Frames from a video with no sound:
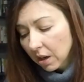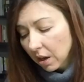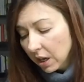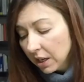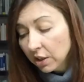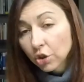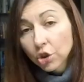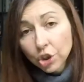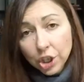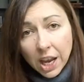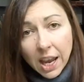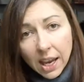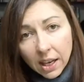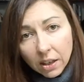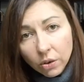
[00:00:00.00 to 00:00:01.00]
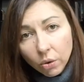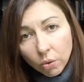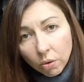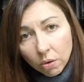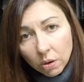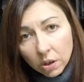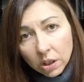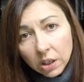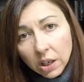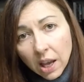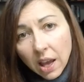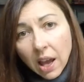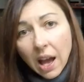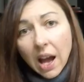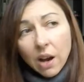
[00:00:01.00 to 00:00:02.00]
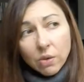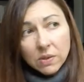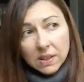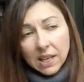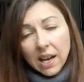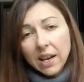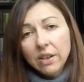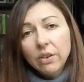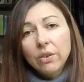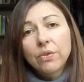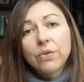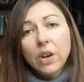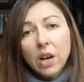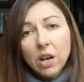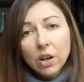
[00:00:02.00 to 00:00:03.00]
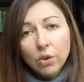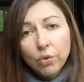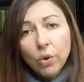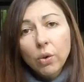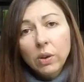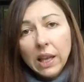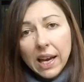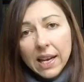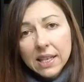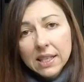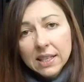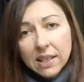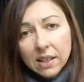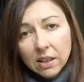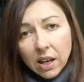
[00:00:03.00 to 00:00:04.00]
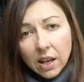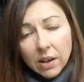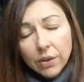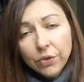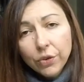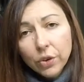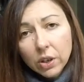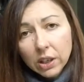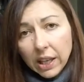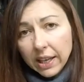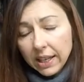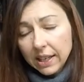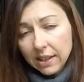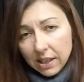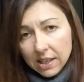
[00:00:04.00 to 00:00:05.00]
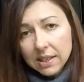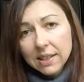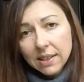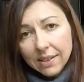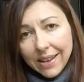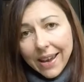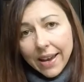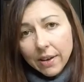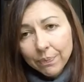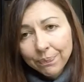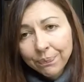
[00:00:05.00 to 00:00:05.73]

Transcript: in shade or outside of grow lights and for like at least a day.